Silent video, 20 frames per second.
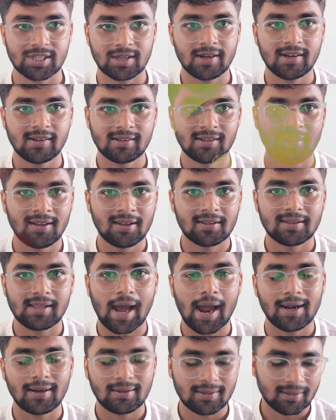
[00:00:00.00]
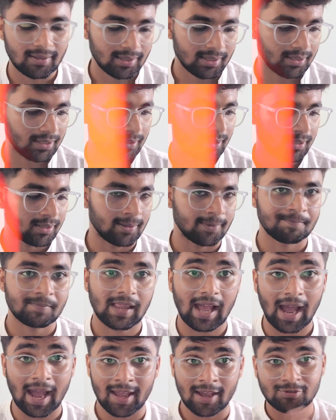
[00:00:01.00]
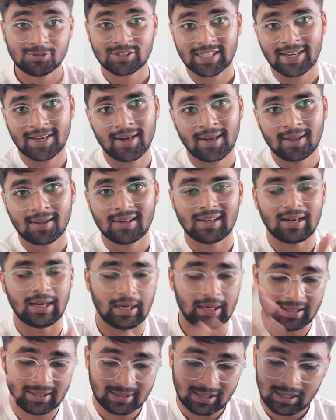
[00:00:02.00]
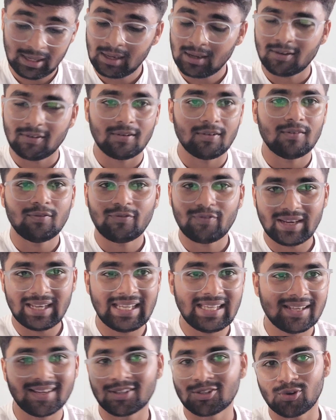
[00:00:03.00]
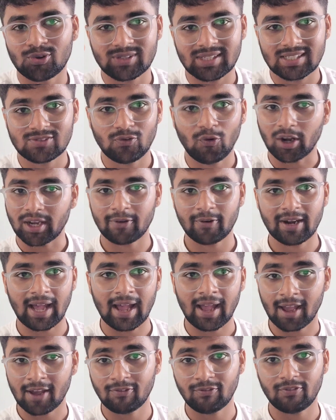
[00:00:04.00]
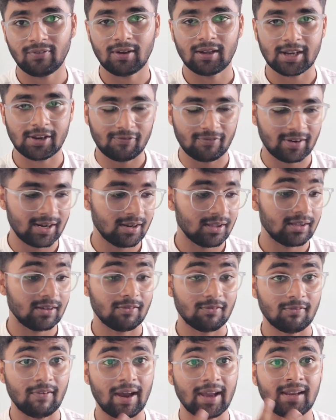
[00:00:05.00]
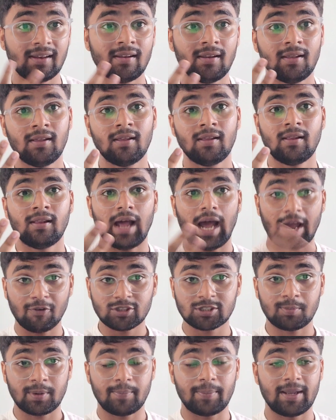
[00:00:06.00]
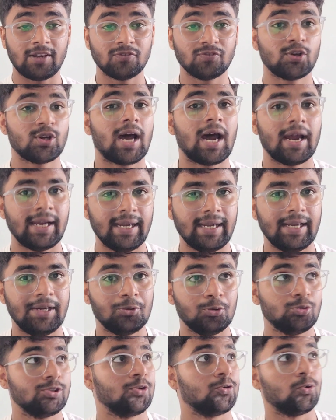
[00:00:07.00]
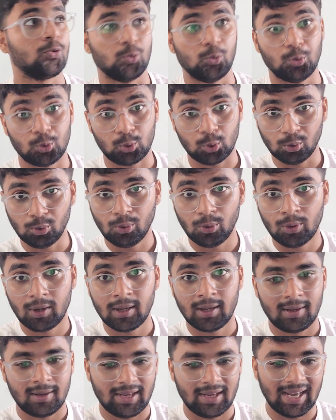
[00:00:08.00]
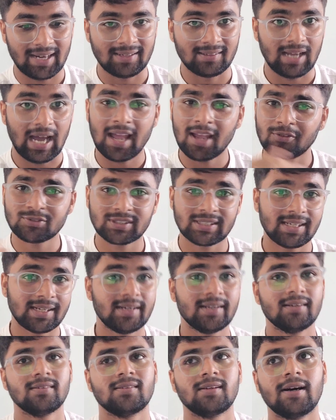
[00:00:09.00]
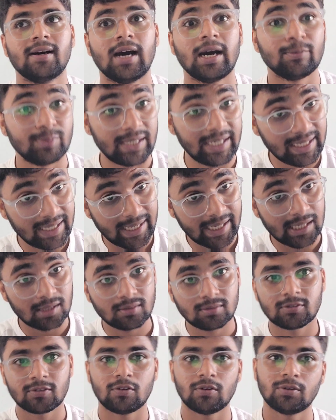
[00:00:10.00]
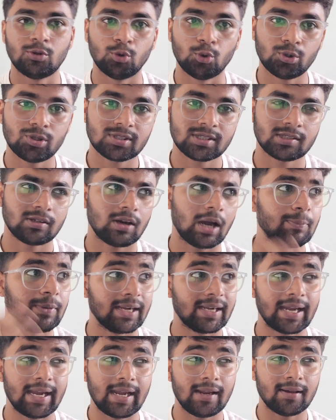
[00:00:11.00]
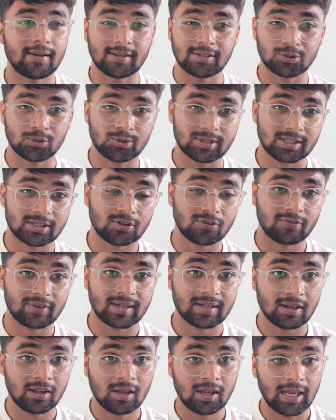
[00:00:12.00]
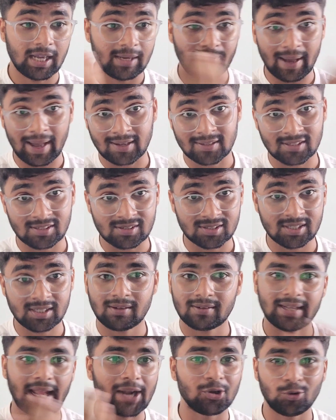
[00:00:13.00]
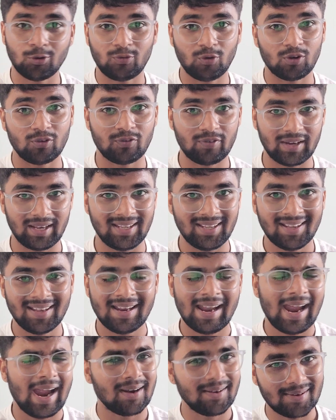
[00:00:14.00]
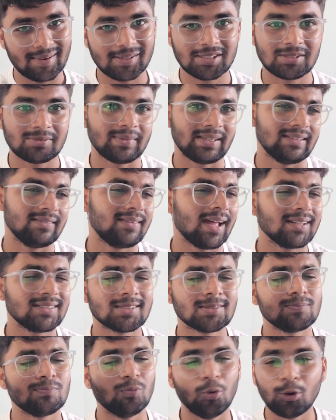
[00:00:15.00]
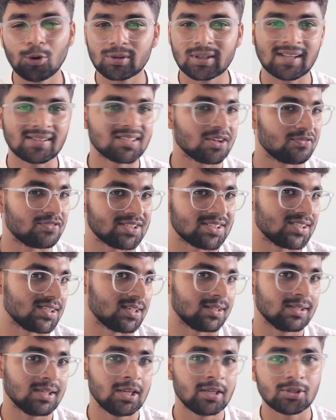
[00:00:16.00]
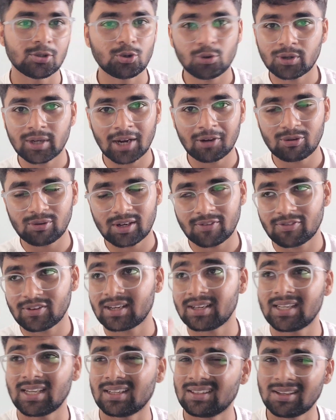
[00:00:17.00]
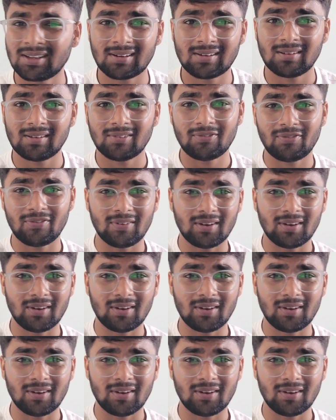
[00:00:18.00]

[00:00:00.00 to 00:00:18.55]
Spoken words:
to share, that I have shared free resources, whatever I have referred while I was preparing for IIT 2022. And I have shared updated notes, updated resources of it in my Excel sheet, that too for free. And trust me, that's more than sufficient. You don't have to refer any other